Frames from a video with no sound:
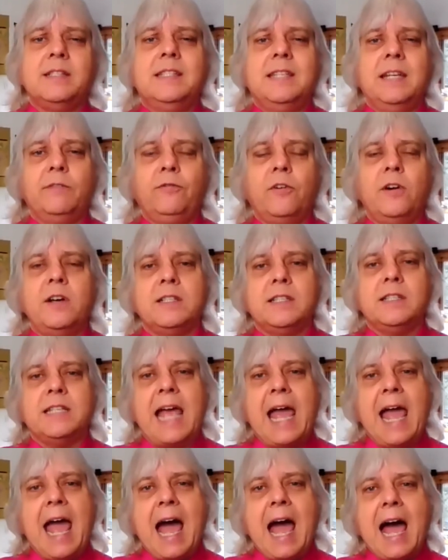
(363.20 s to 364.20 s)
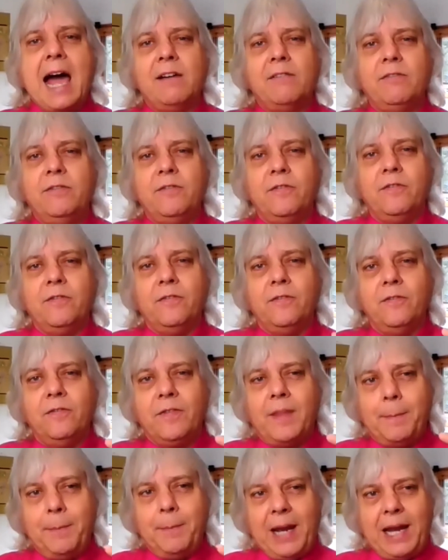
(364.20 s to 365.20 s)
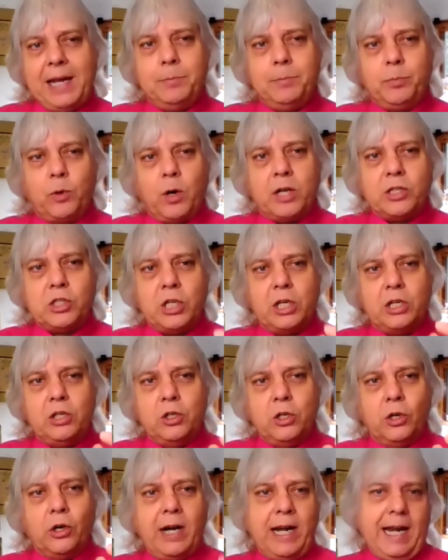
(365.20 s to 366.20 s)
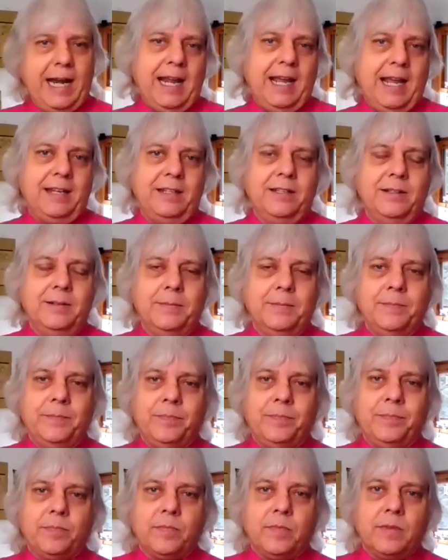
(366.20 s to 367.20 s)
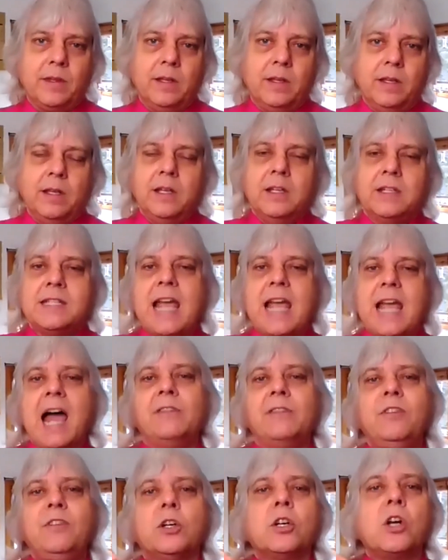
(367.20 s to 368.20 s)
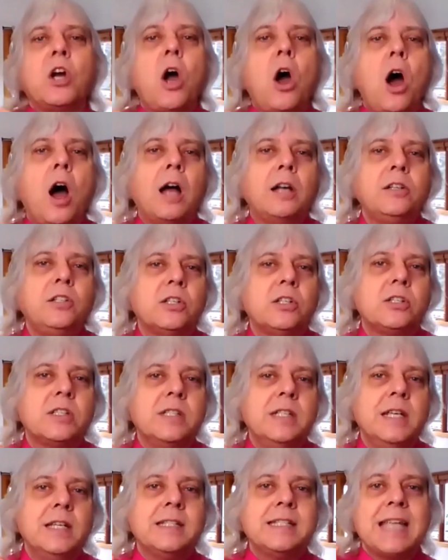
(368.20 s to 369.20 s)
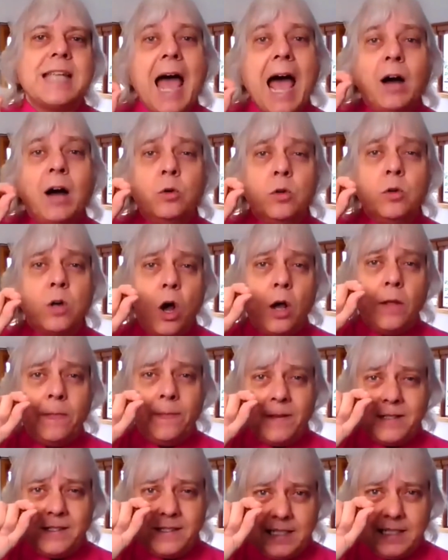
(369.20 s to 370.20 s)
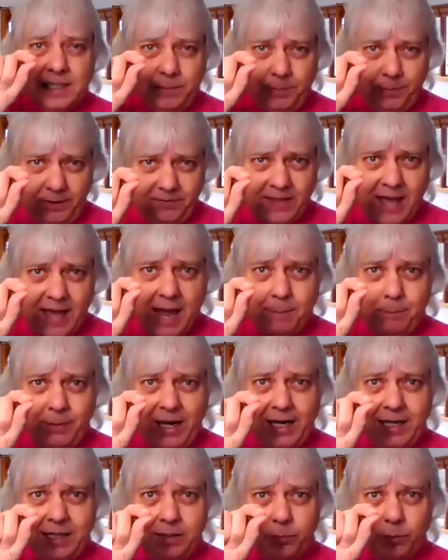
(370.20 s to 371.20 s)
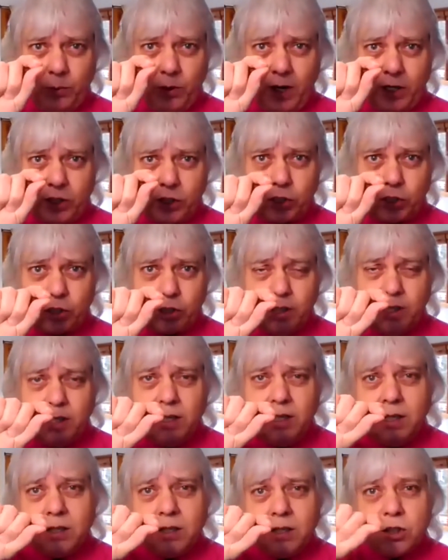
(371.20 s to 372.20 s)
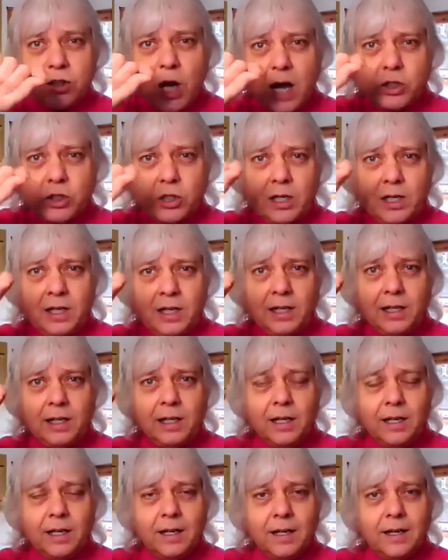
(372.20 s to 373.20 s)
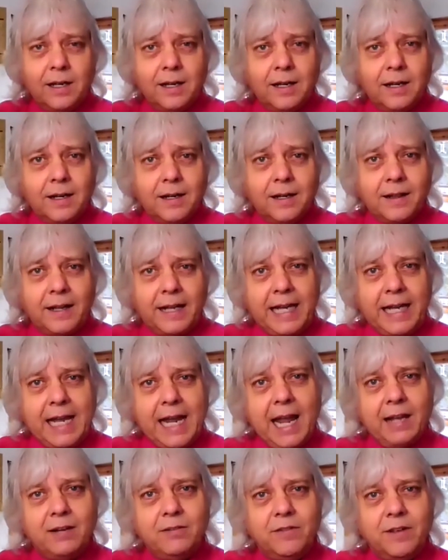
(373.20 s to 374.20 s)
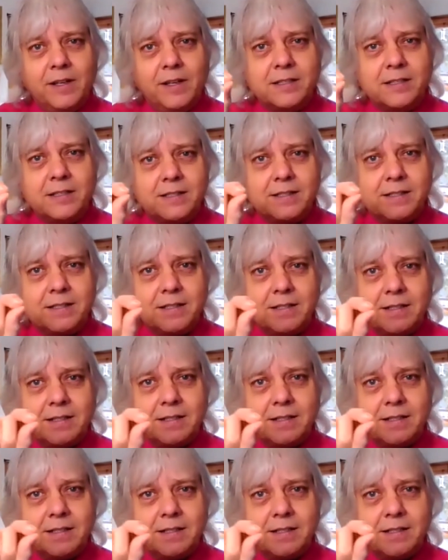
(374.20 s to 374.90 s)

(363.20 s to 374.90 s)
different to have the paintbrush in your hand, to have your consciousness out on the tip of that paintbrush, touching the canvas,